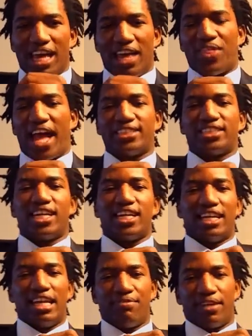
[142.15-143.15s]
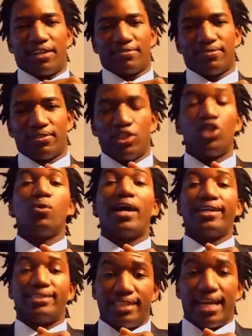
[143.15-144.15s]
And that's not living. You
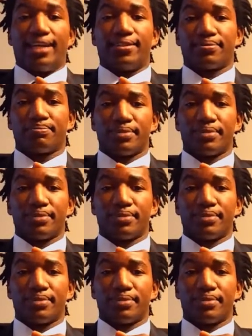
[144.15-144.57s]
are dead.